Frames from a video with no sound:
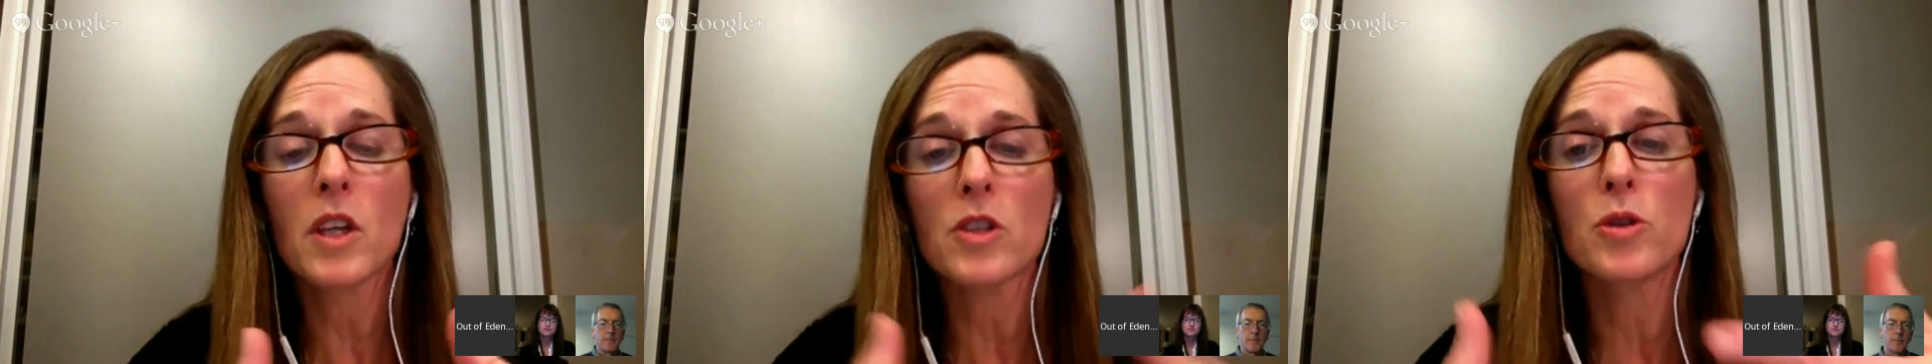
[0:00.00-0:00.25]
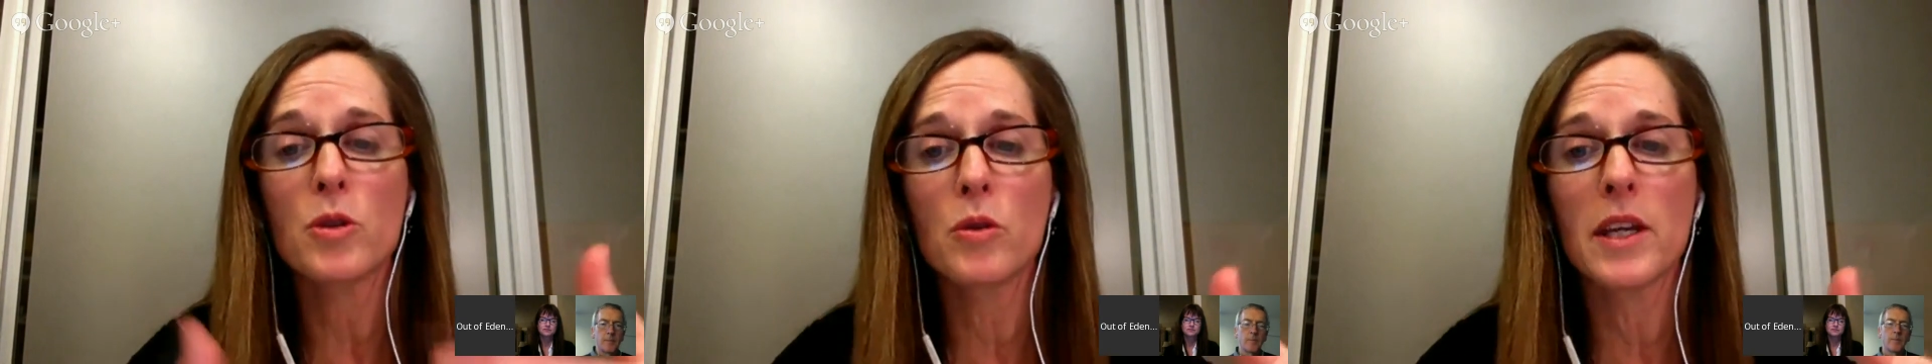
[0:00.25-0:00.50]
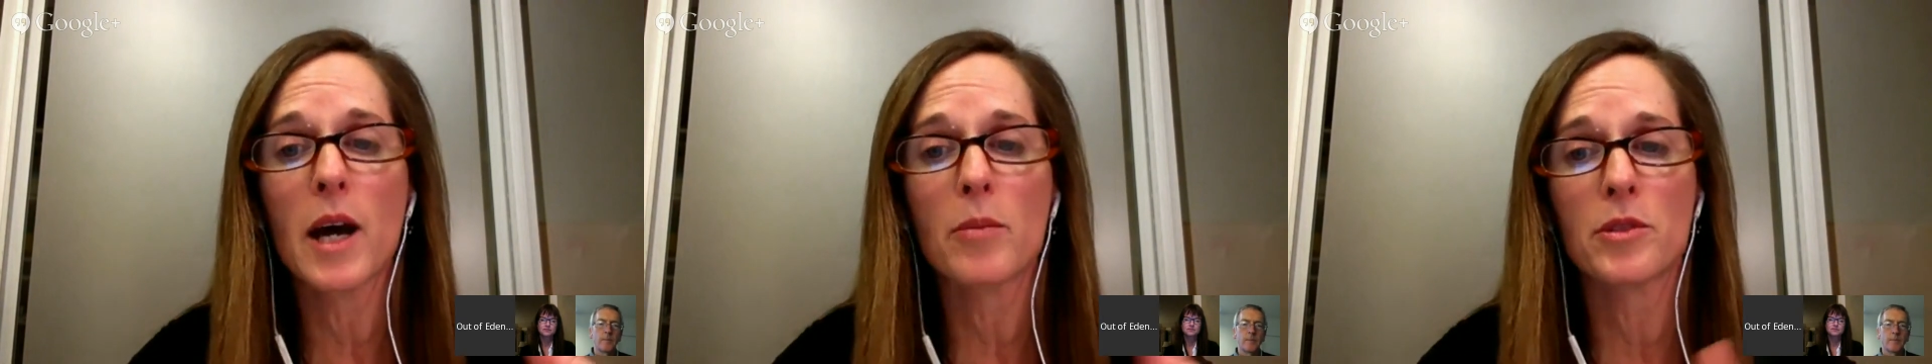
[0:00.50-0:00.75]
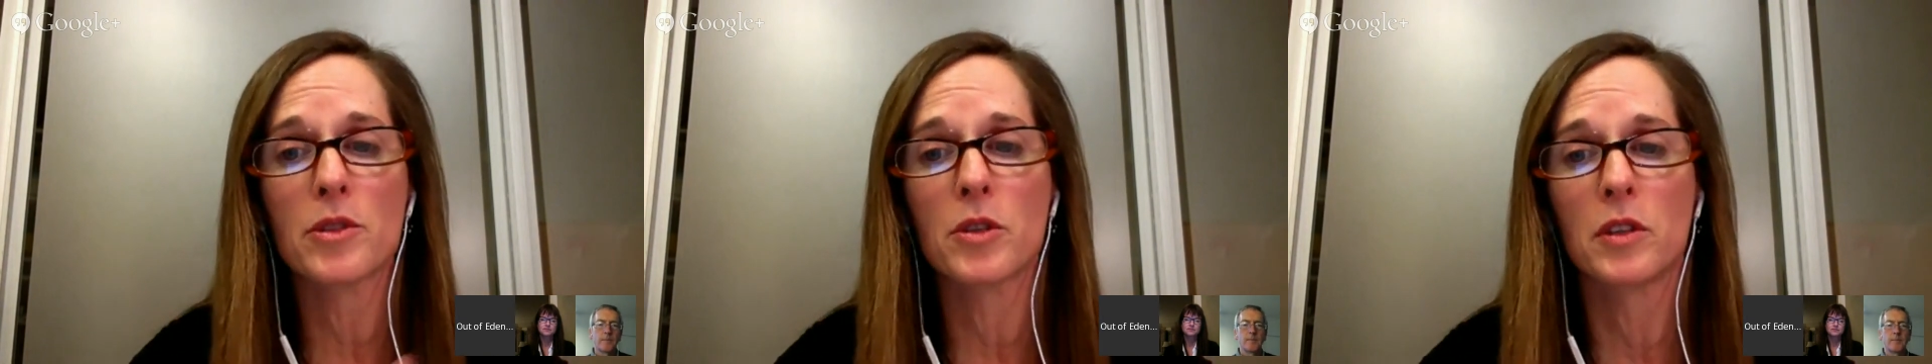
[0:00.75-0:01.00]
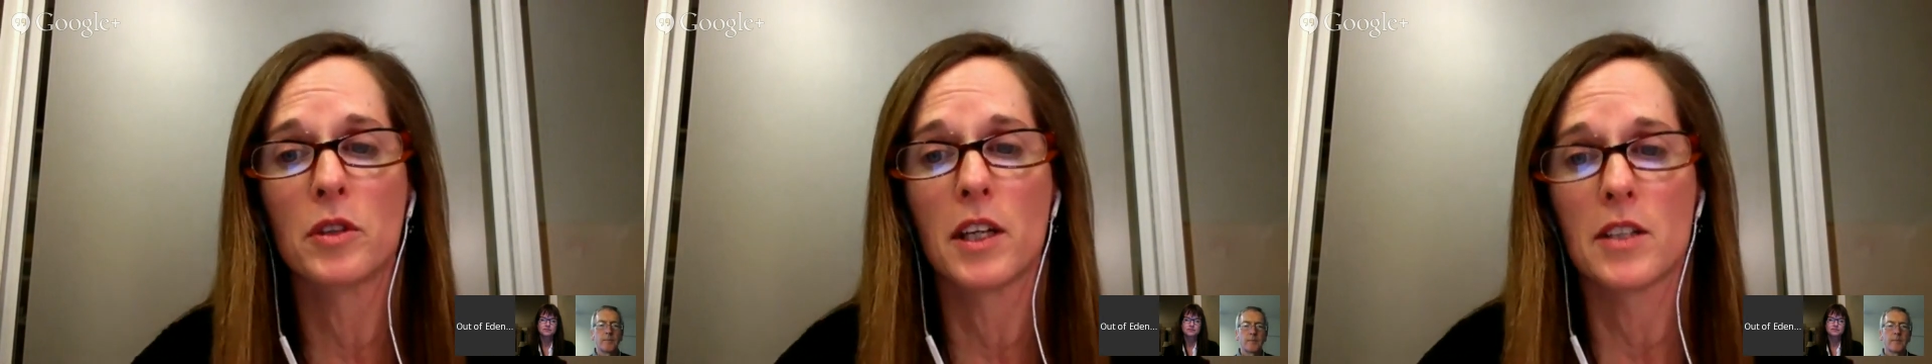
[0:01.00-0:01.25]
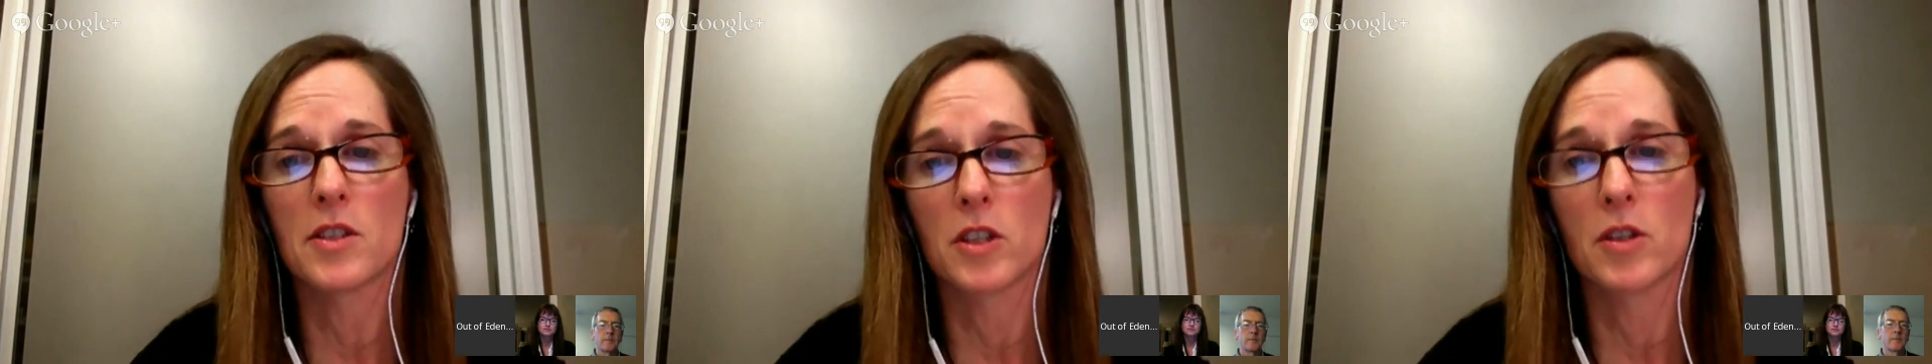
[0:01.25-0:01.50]
to the
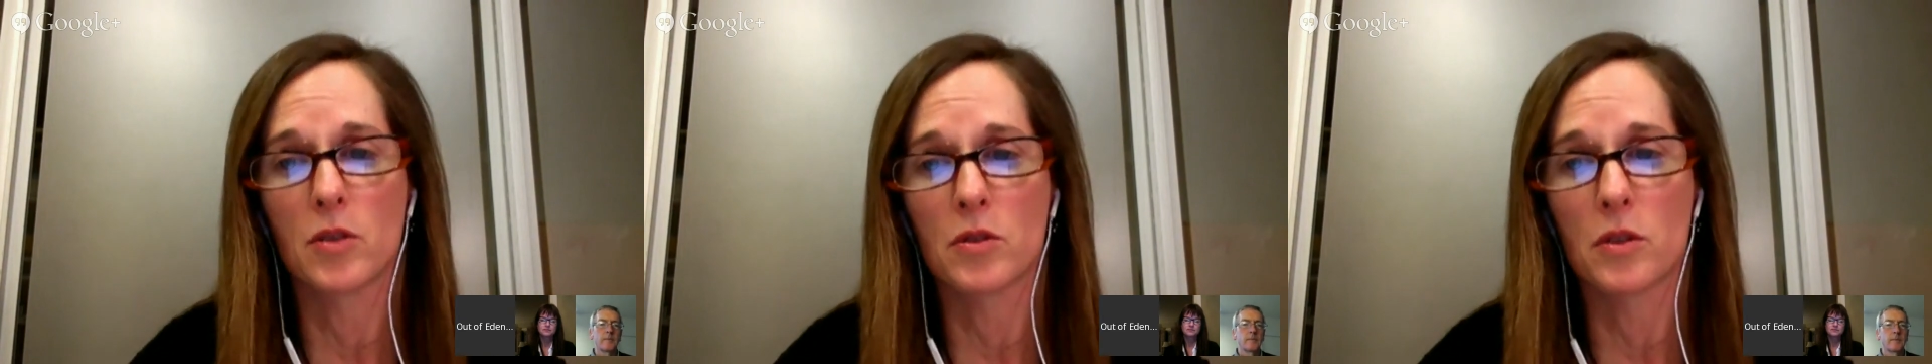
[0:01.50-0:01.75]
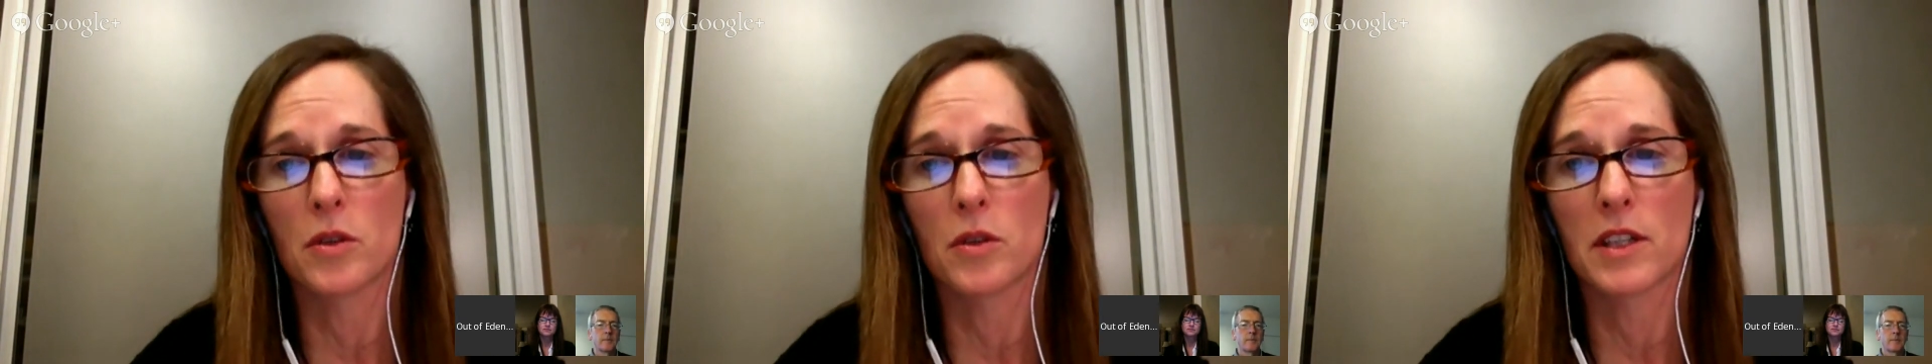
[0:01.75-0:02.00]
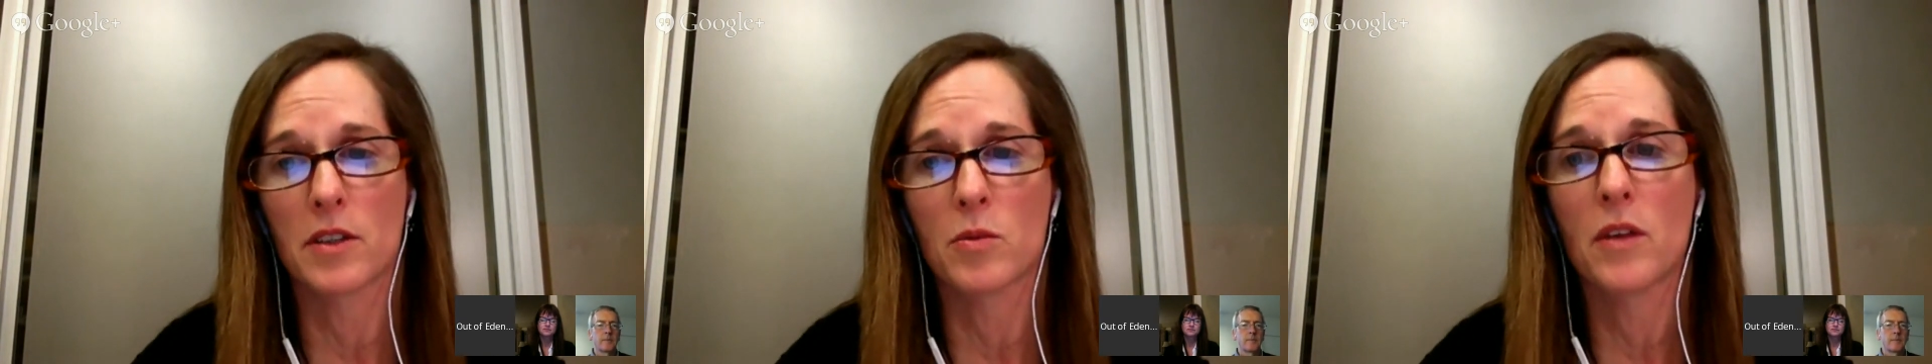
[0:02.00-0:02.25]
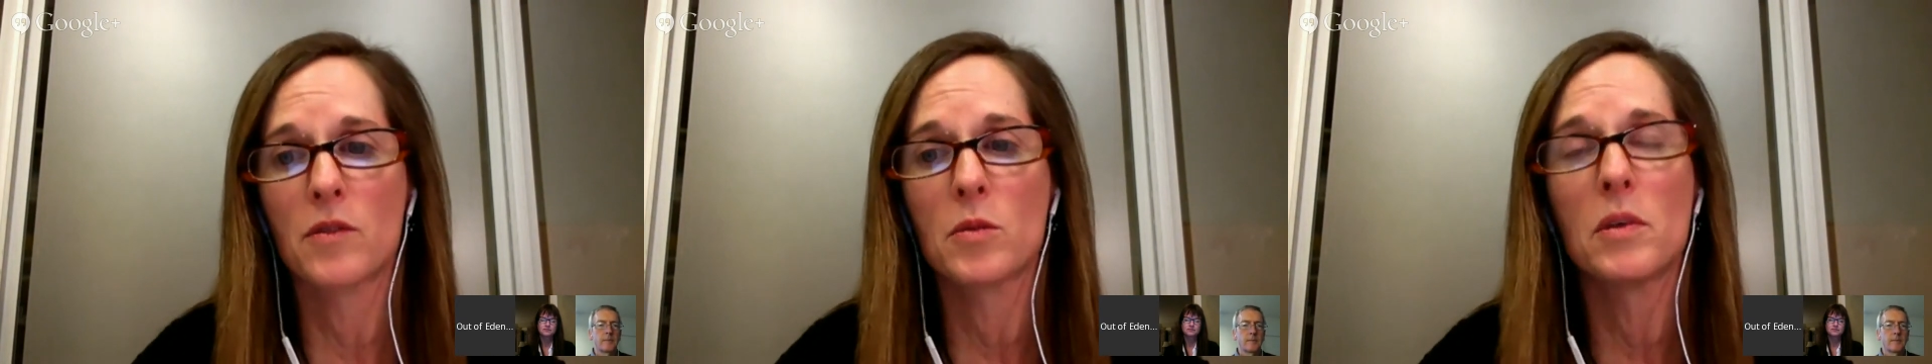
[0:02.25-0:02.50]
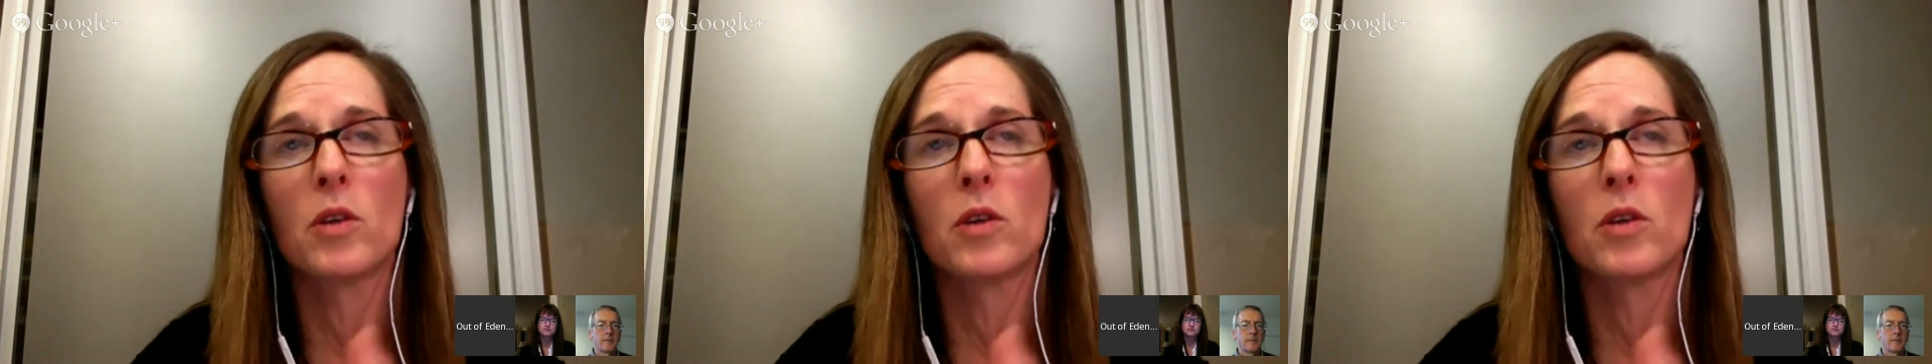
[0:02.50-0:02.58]
opportunities to use those skills. We have to be